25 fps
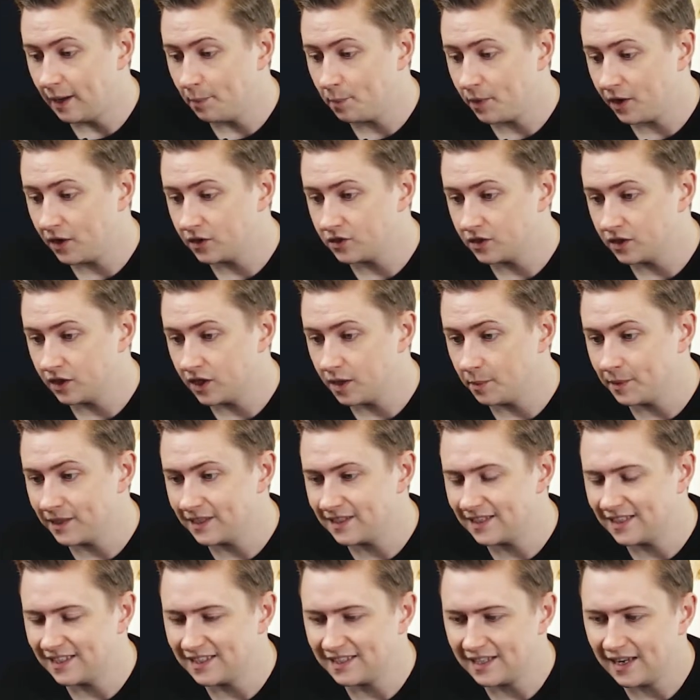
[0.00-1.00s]
person coming
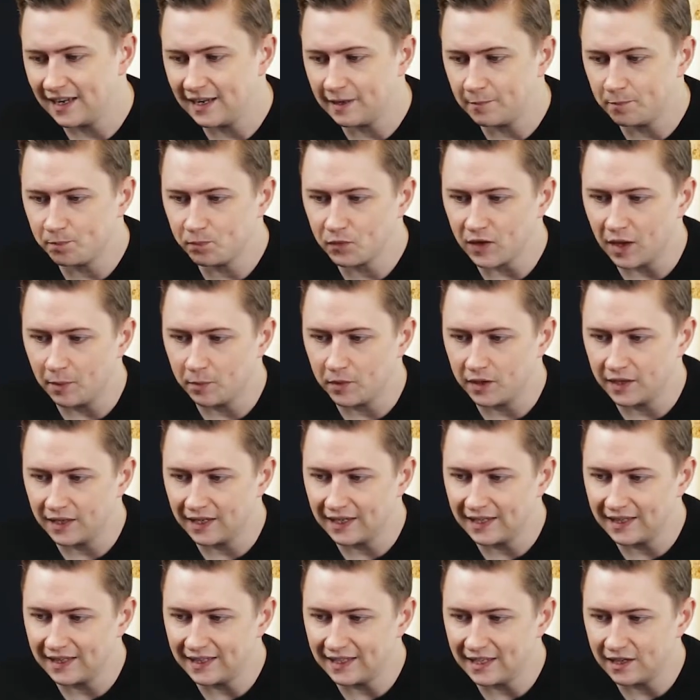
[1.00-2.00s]
to the site, I'm going
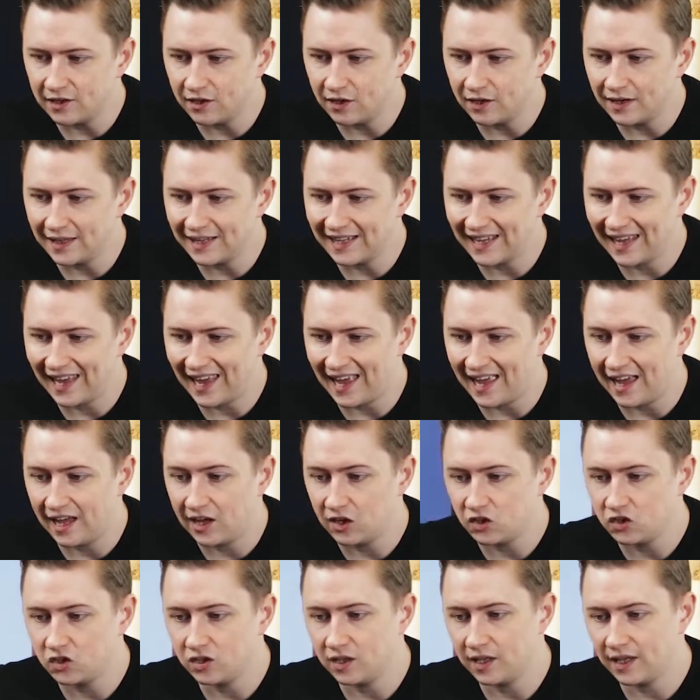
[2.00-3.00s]
to clear the
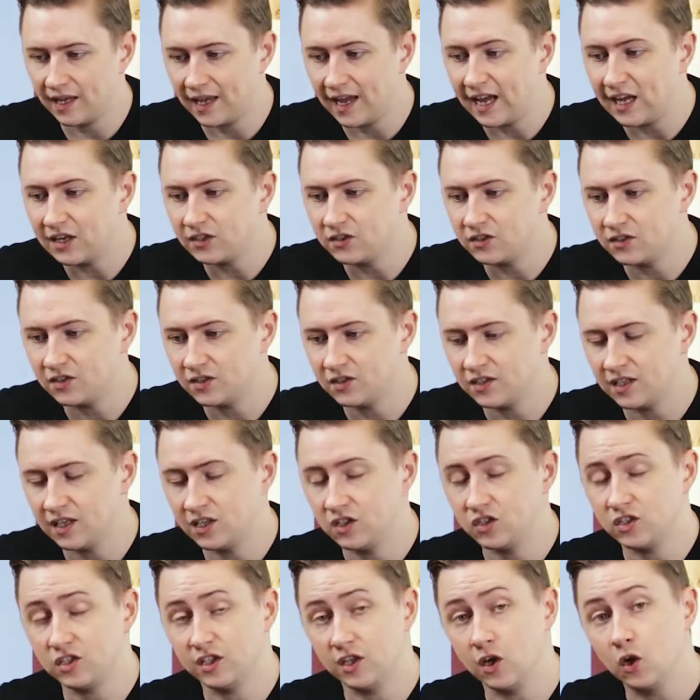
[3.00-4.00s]
cache. The cache is
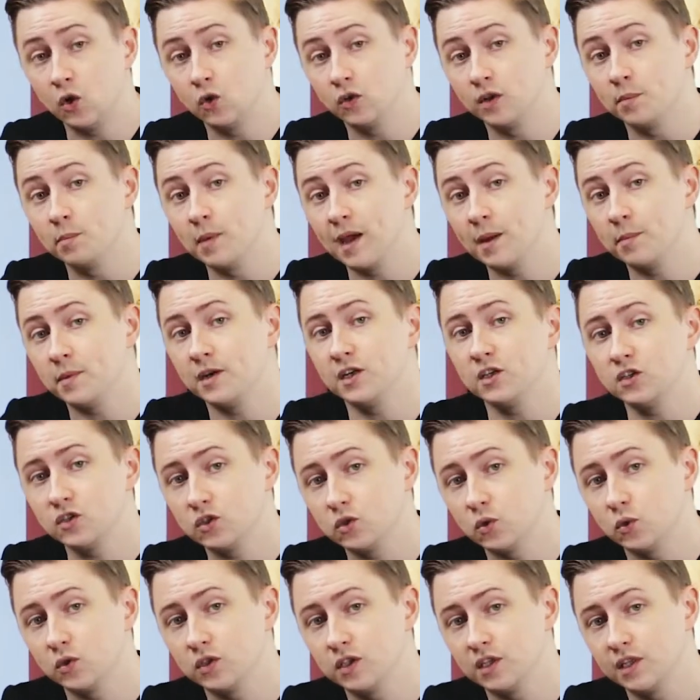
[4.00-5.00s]
essentially all the memory
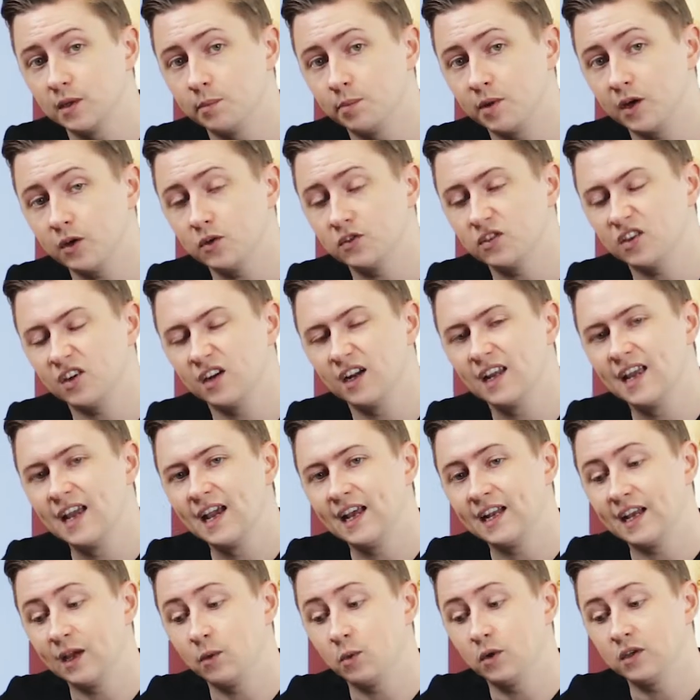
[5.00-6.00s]
stored in the browser.
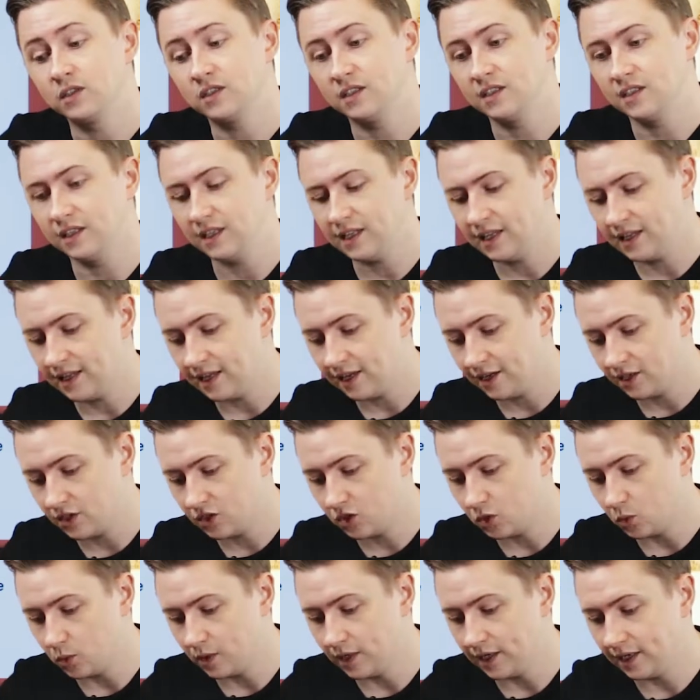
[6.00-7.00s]
I want to delete that,
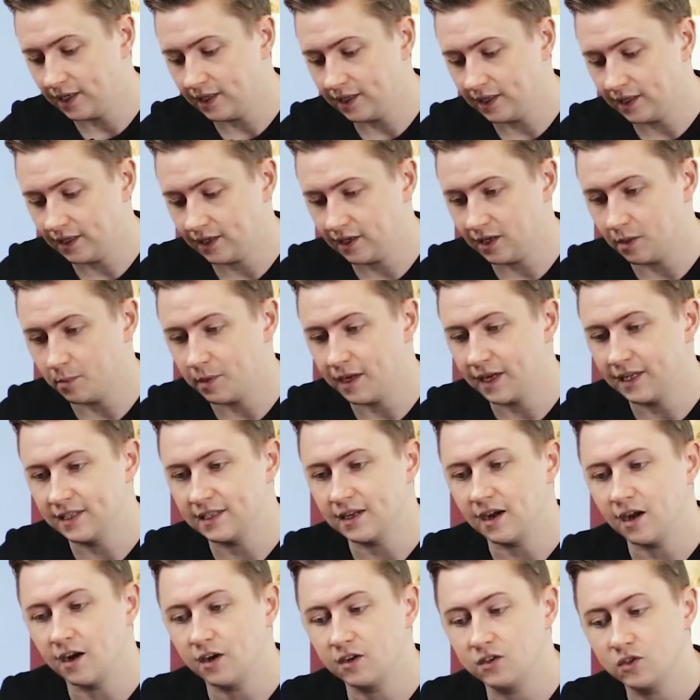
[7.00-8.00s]
so when I click Command
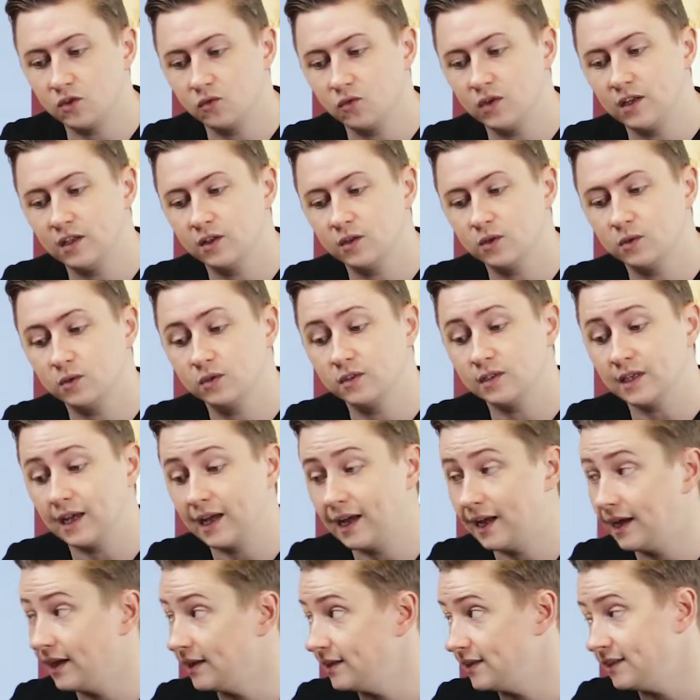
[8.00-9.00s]
R to reload,
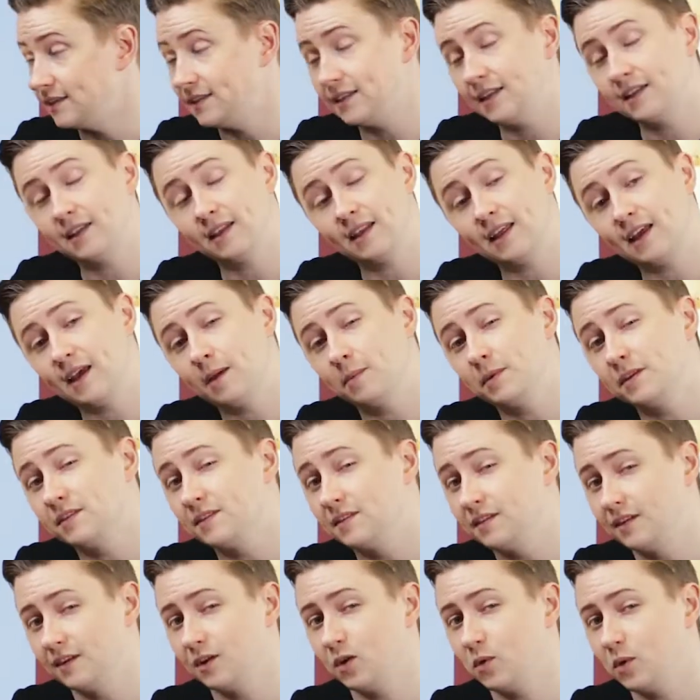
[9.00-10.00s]
you see that that image
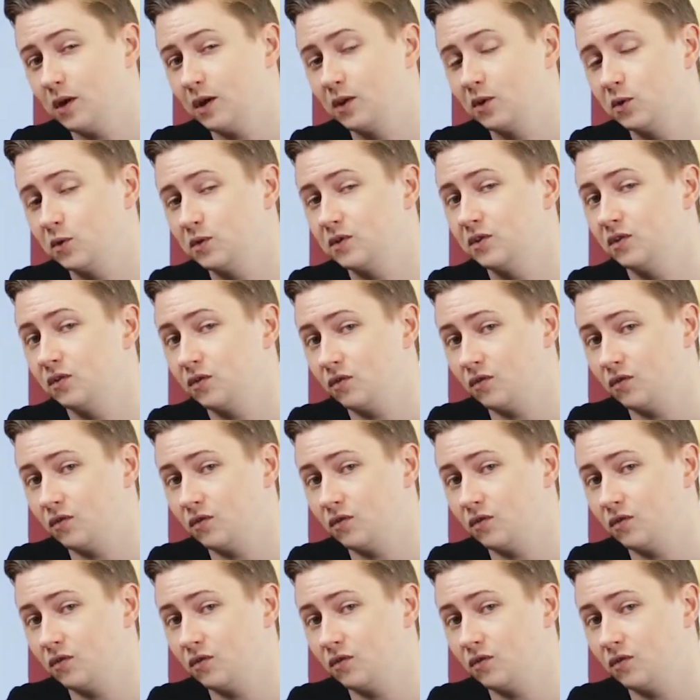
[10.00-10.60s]
didn't quite load as